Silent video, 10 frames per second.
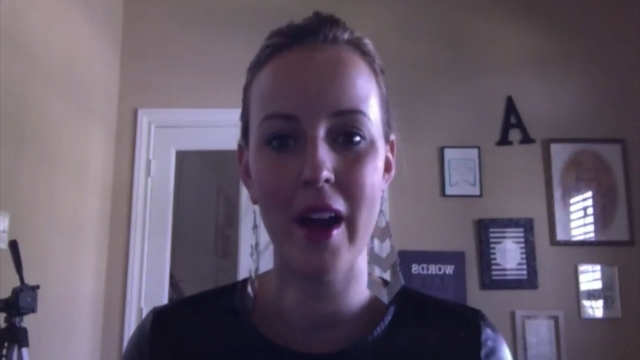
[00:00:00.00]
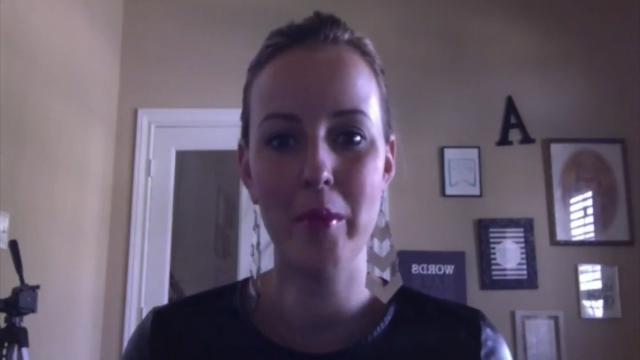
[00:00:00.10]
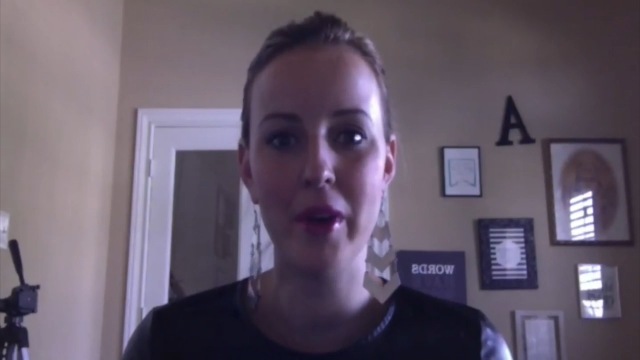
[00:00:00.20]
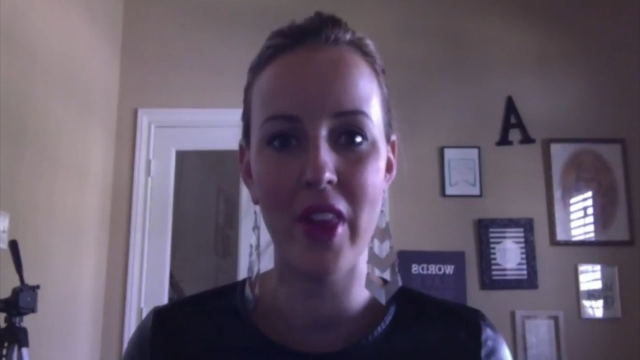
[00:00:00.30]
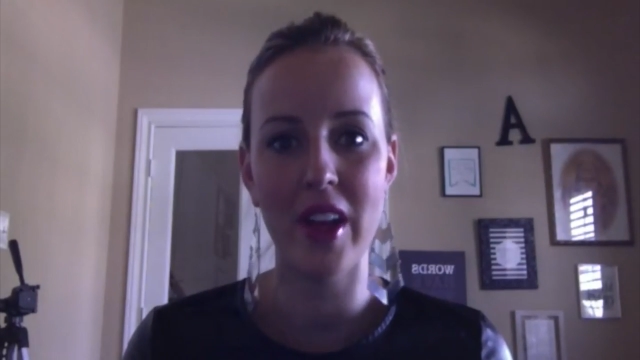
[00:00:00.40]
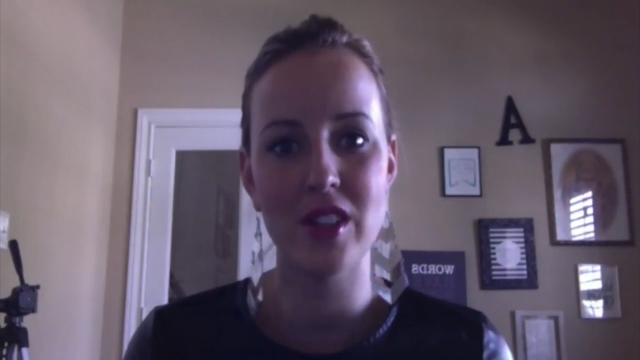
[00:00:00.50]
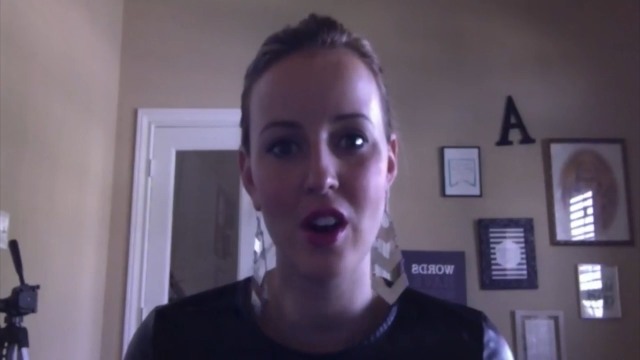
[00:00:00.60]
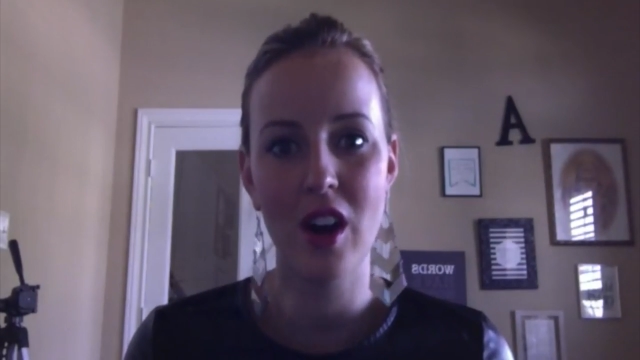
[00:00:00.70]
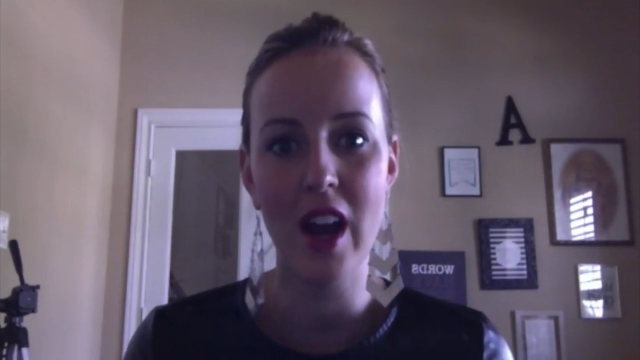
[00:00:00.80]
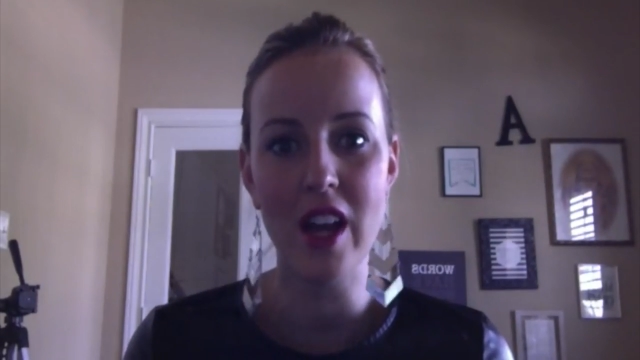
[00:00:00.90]
But that's
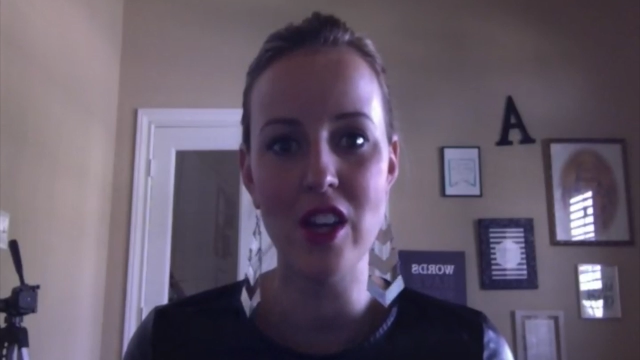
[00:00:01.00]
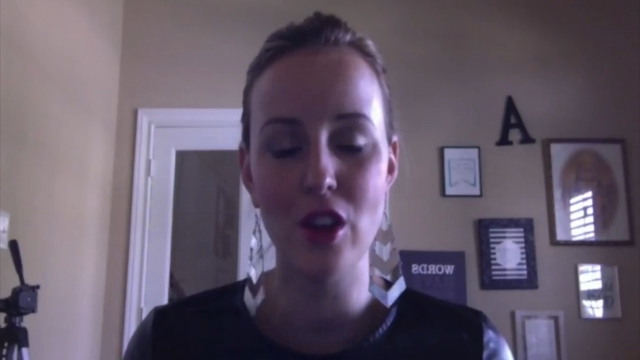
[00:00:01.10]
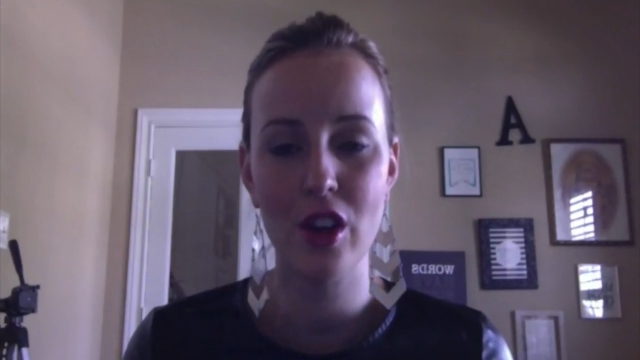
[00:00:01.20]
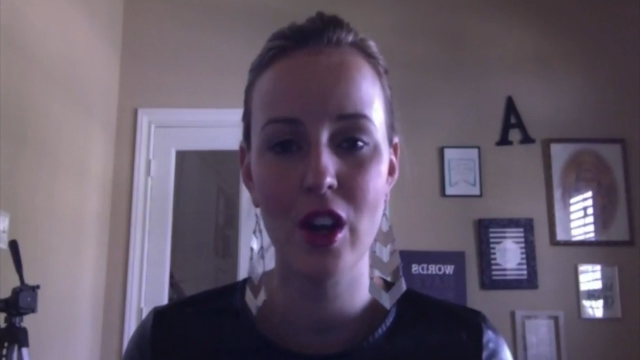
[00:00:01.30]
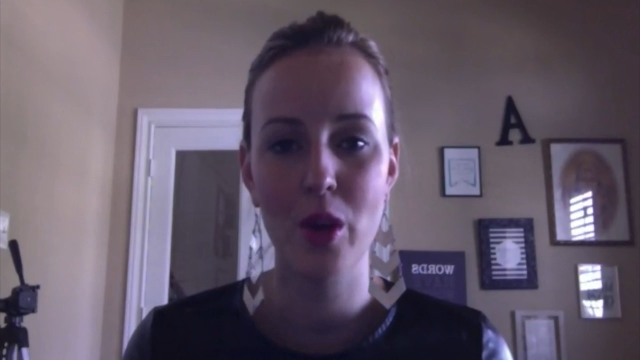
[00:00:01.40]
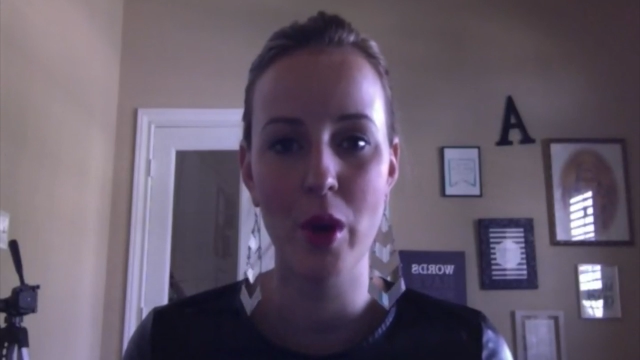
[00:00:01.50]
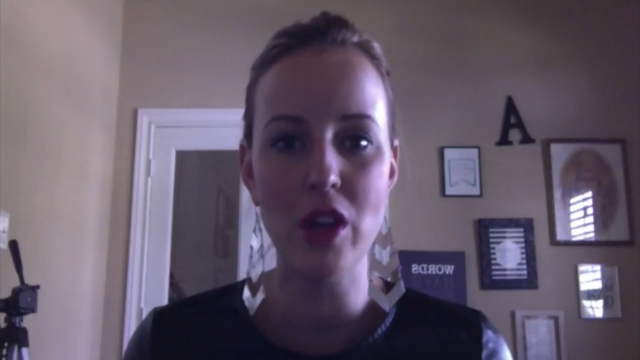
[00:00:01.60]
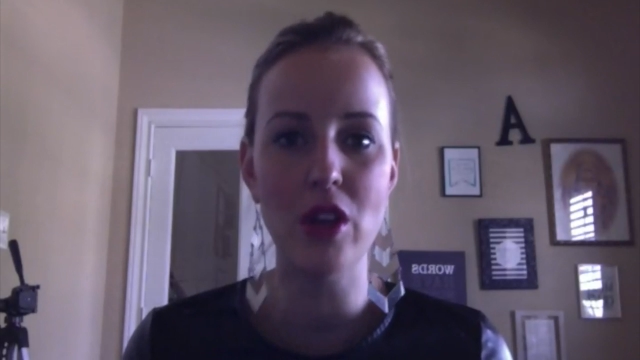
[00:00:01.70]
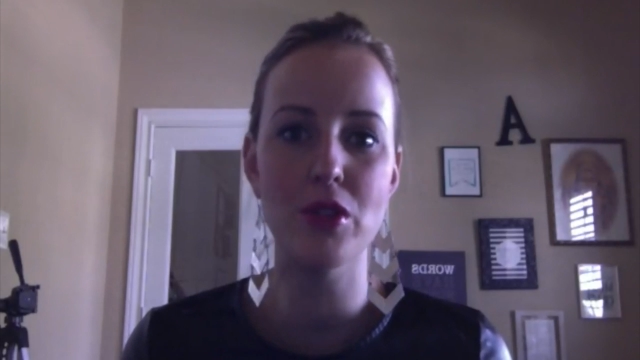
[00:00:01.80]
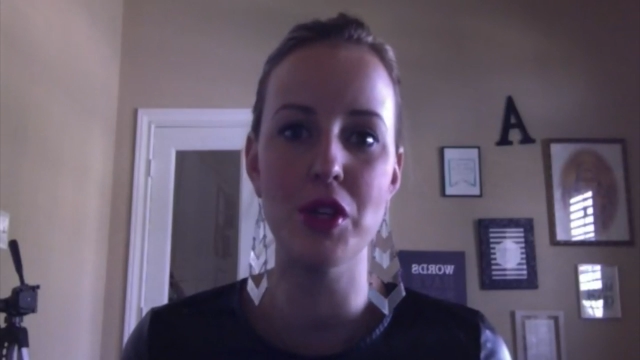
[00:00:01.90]
all right. You're good at
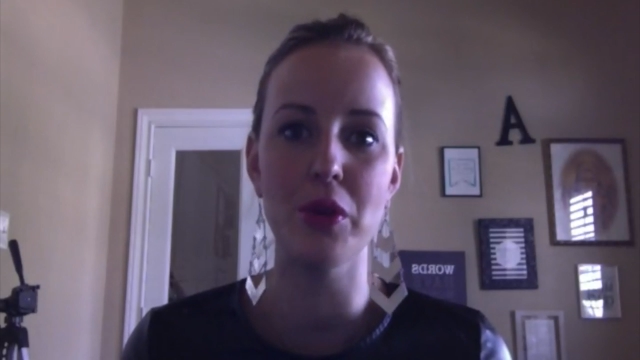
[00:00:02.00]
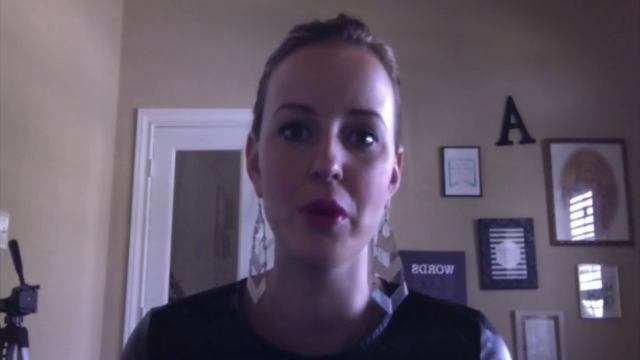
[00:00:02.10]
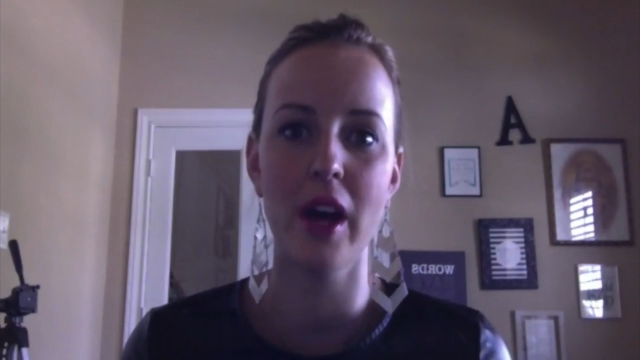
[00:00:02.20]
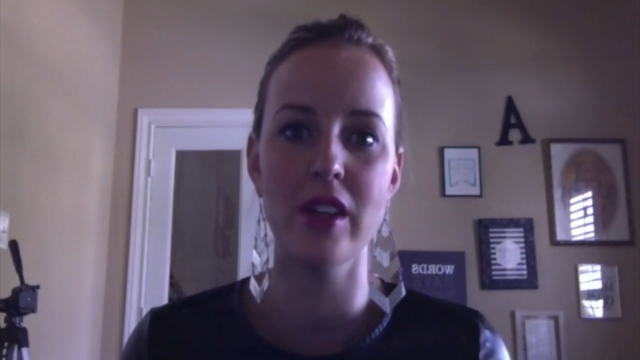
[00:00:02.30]
what you do,